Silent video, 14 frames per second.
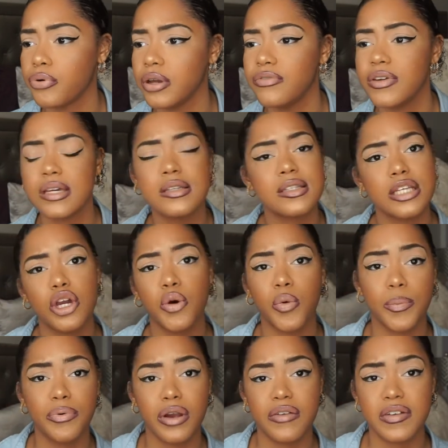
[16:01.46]
previously or
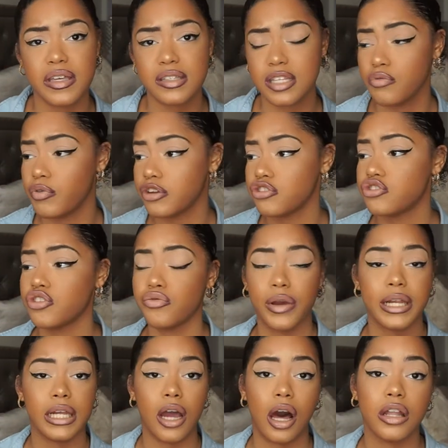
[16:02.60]
were previously a registered
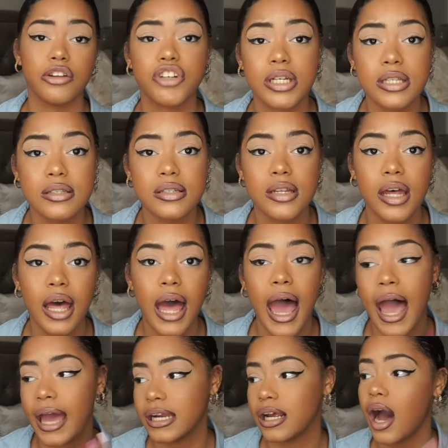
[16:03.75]
radiologist
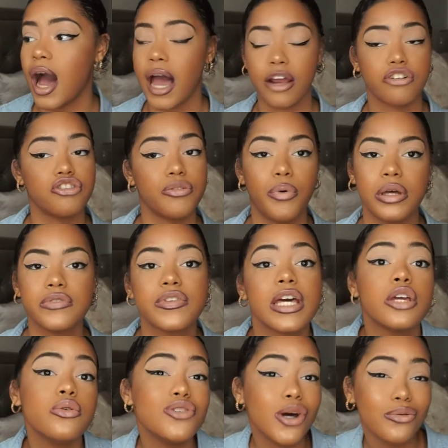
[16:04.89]
and got extra points,
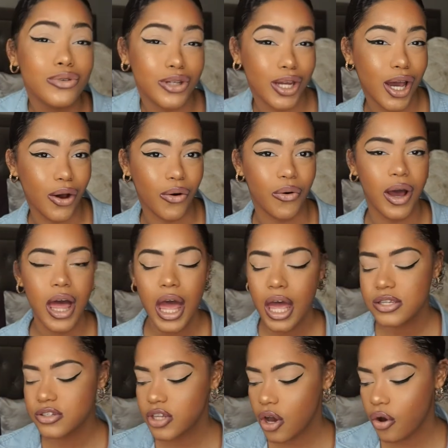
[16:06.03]
but you don't know.
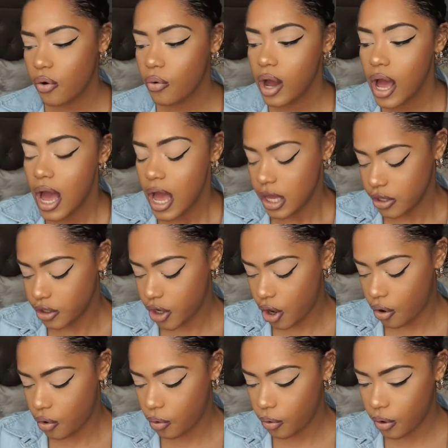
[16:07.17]
So, you
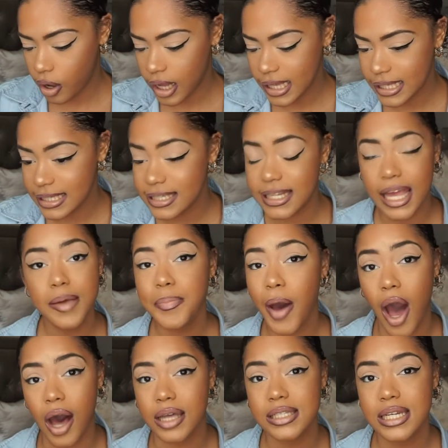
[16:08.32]
know, stay
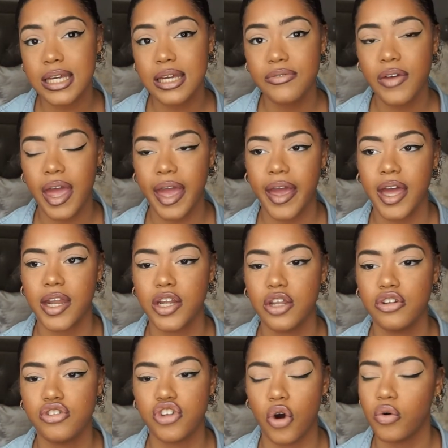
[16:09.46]
positive
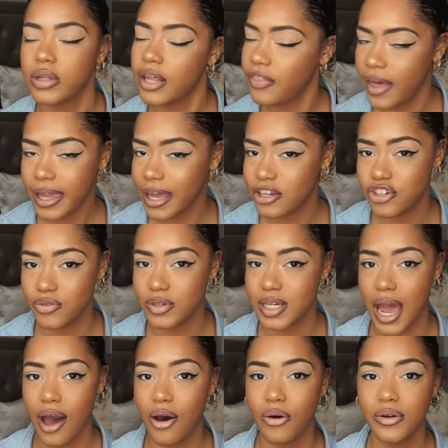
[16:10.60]
and don't let that get you
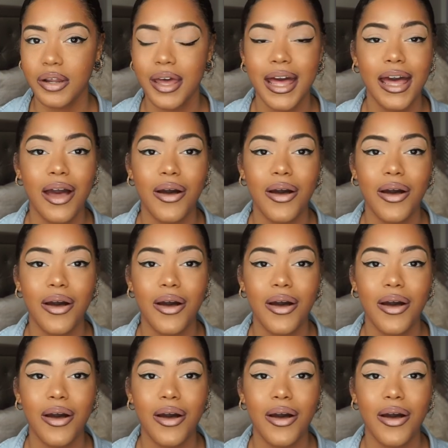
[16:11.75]
down